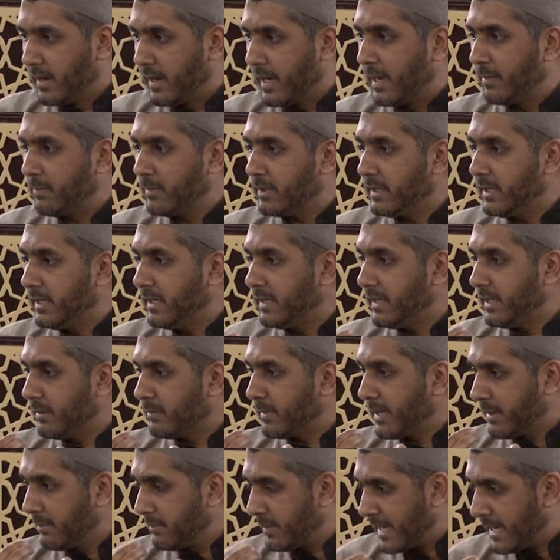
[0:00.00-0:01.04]
I'm cleaning
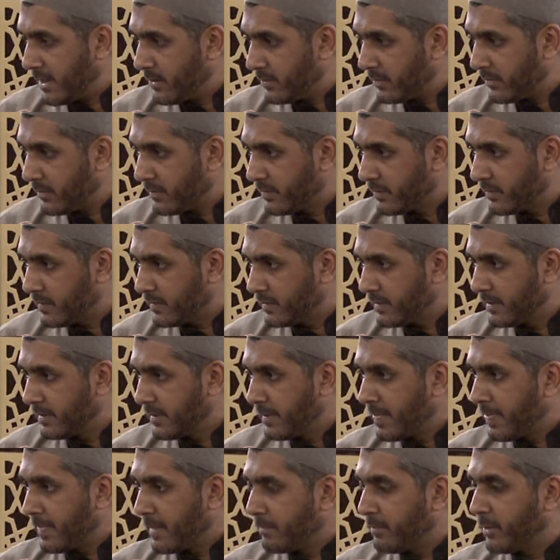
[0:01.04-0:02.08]
my mouth
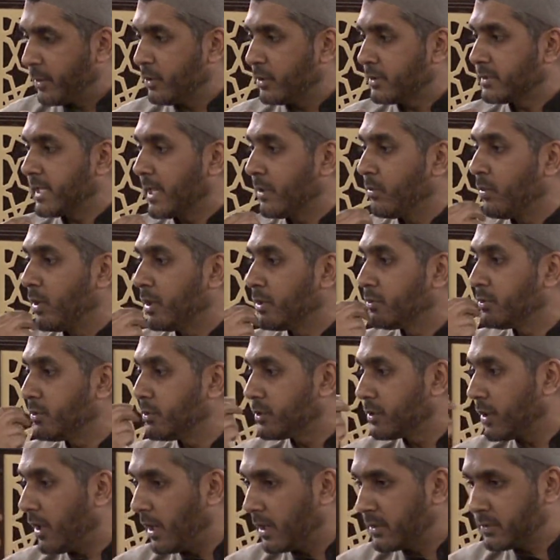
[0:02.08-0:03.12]
because I want to
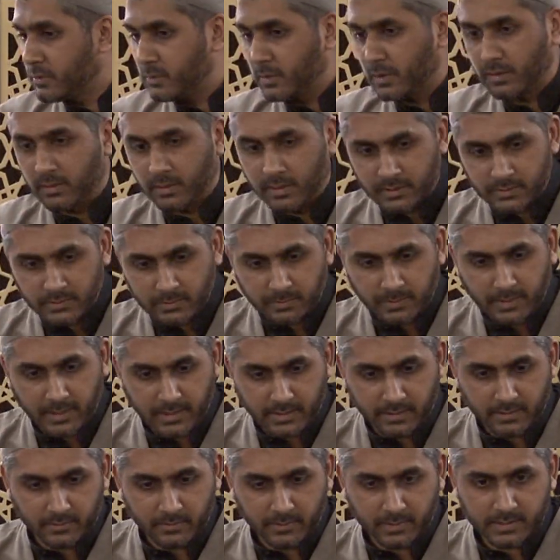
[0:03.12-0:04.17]
talk to Allah
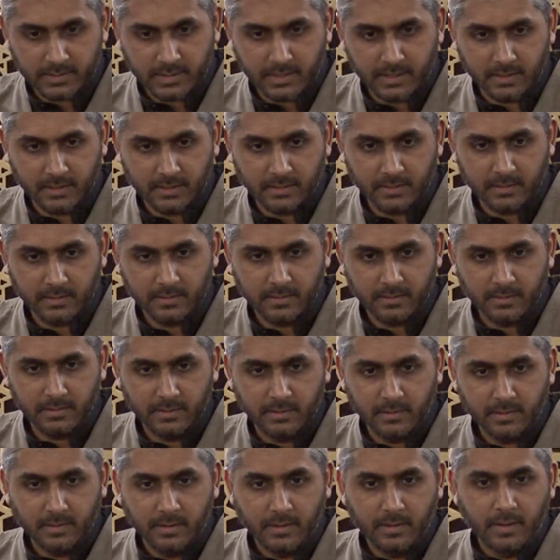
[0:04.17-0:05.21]
subhanahu wa ta'ala.
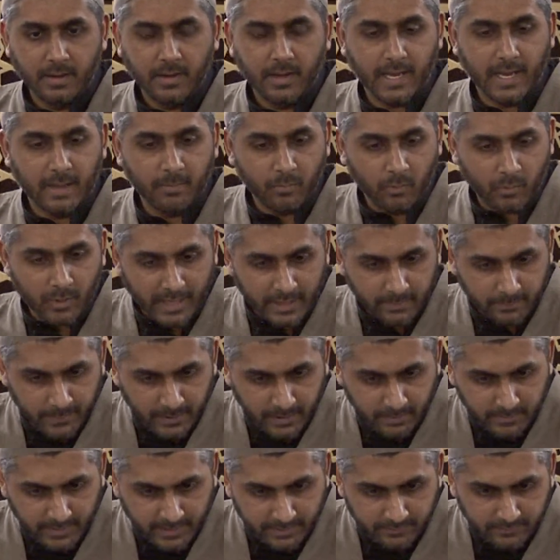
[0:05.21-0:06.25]
I'm
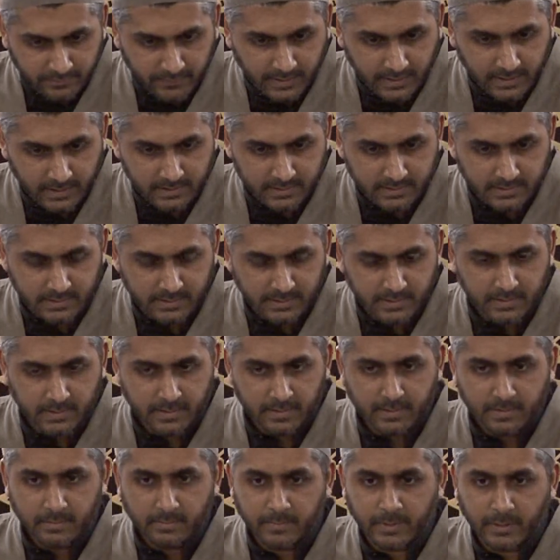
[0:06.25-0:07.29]
wiping my feet
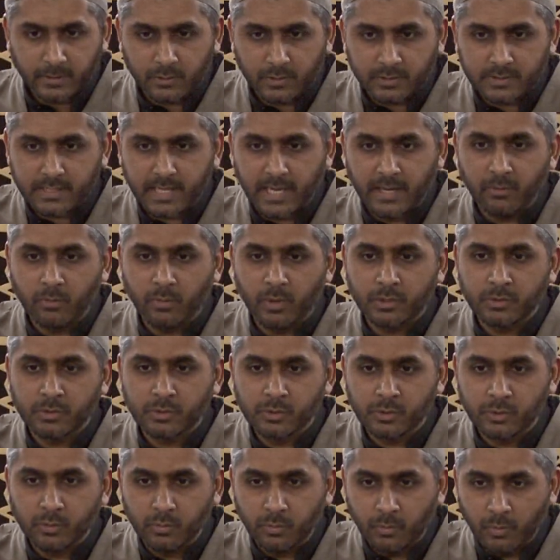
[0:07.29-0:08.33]
because I want
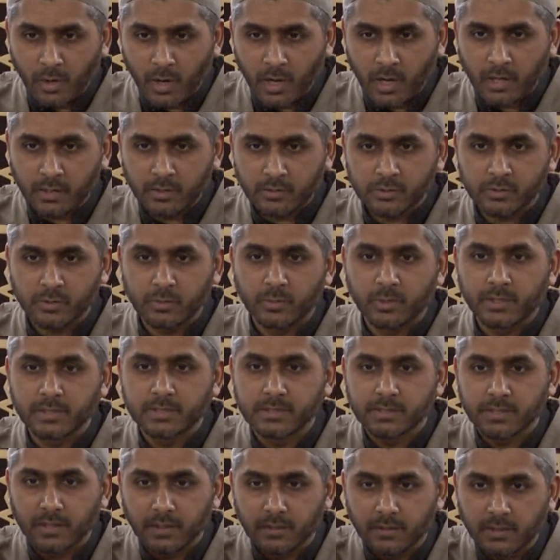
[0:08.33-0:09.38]
to walk
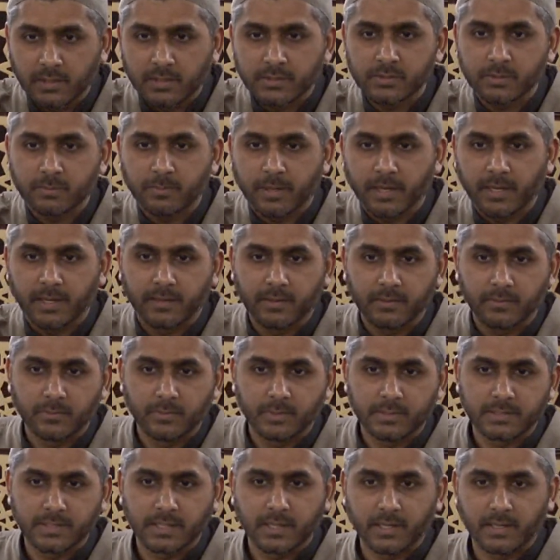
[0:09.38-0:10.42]
towards Allah subhanahu wa
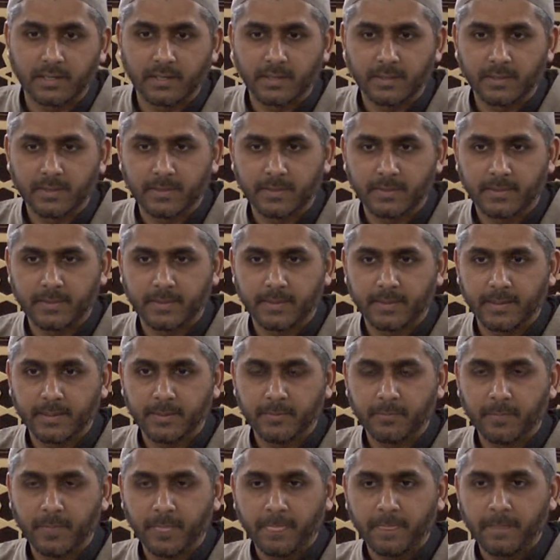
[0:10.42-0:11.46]
ta'ala.
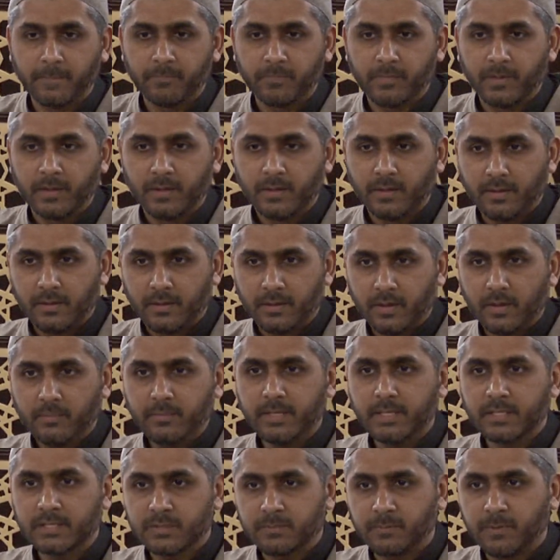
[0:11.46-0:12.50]
Let
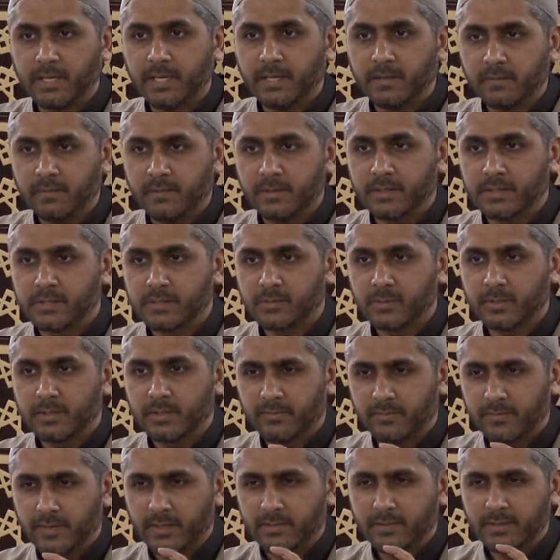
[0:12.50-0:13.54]
me explain this with a
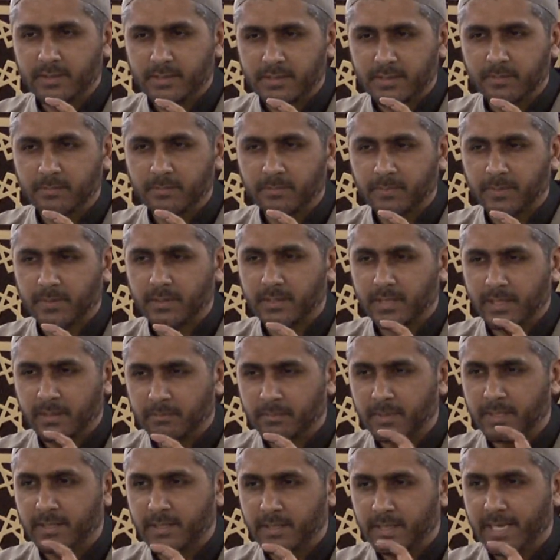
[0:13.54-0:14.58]
very simple and
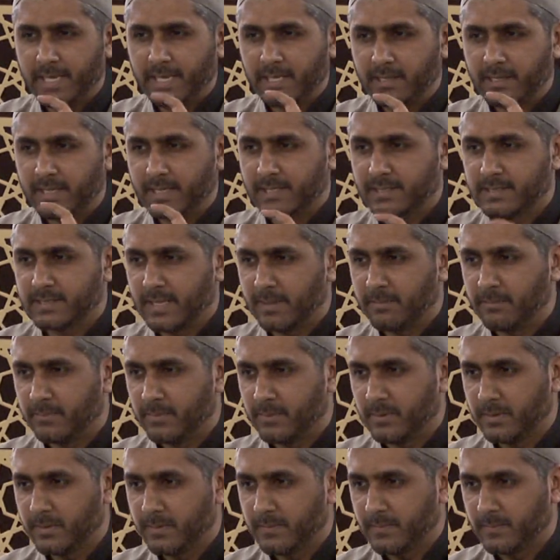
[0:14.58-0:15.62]
mundane
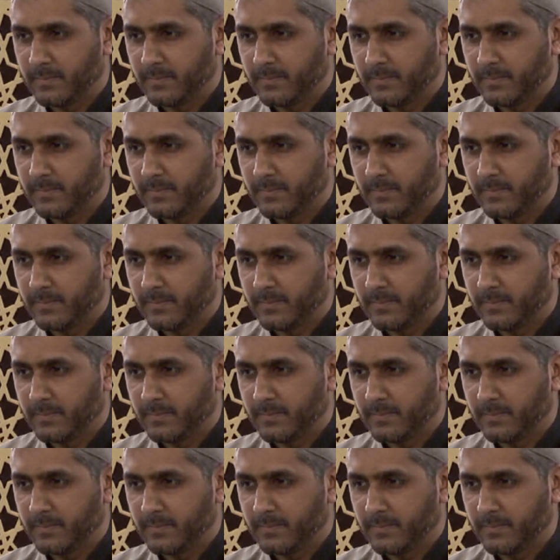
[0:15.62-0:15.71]
example.